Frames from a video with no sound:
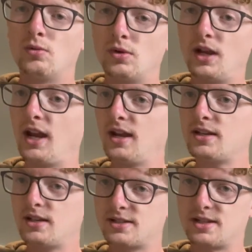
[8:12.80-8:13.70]
8
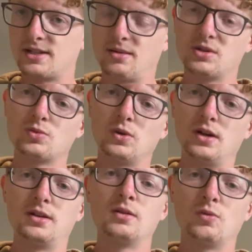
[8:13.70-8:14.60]
is the same as
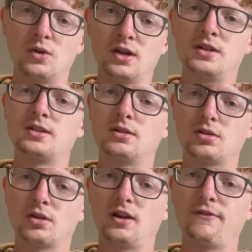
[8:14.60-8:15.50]
1. 1, 2,
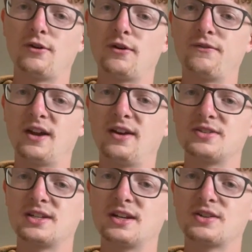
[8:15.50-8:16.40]
3, 4, 5,
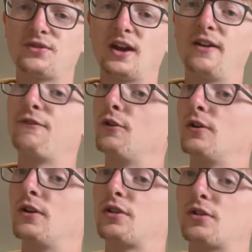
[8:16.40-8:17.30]
6, 5,
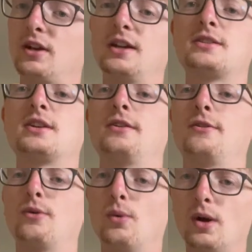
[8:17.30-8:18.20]
4, 3,
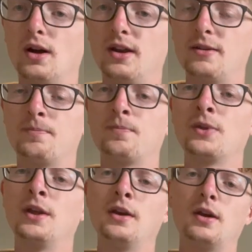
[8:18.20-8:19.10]
2, 1.
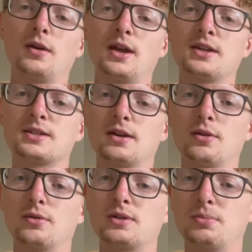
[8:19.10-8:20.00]
Okay,
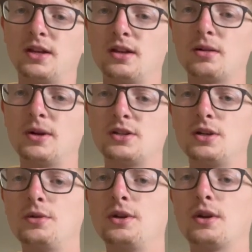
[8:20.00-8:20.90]
so to play the
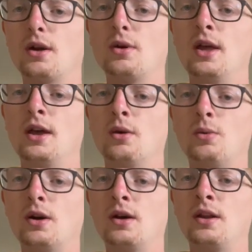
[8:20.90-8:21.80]
arpeggio, you go
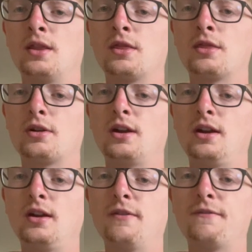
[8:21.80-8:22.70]
1,
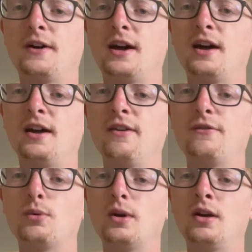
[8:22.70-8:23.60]
3, 5,
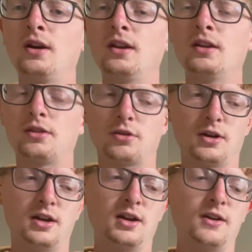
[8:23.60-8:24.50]
1,
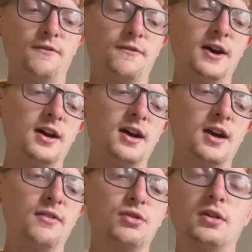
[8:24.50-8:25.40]
3,
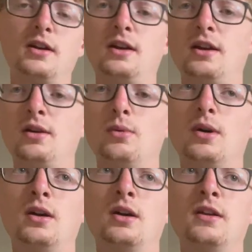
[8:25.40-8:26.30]
5, 3,
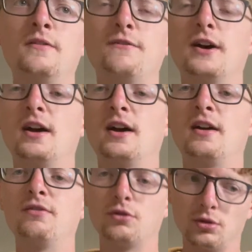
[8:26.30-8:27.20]
1, 5, 3,